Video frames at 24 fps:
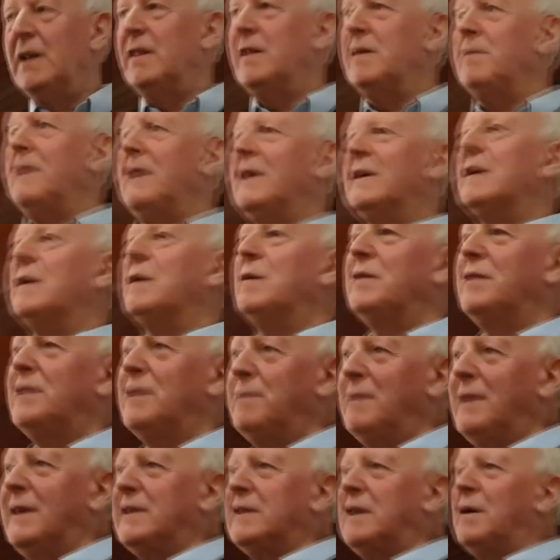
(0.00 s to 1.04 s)

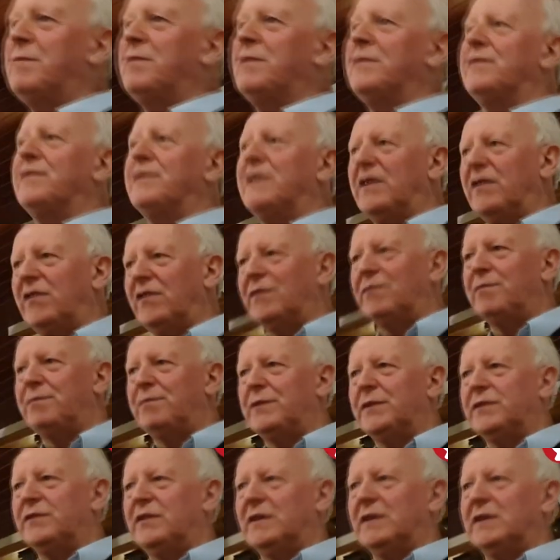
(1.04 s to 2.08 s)
The makeup of this
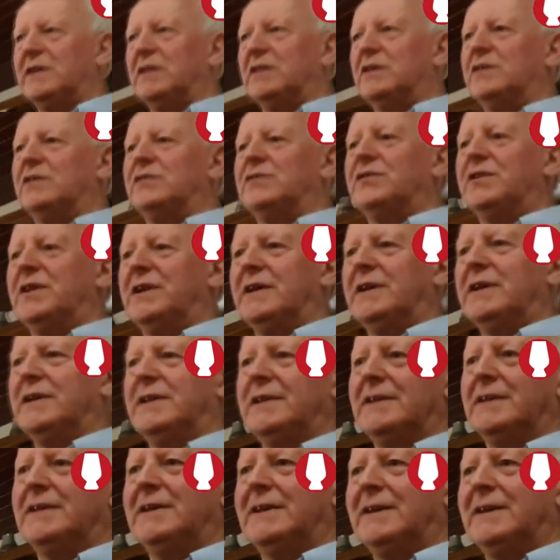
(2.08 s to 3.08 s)
particular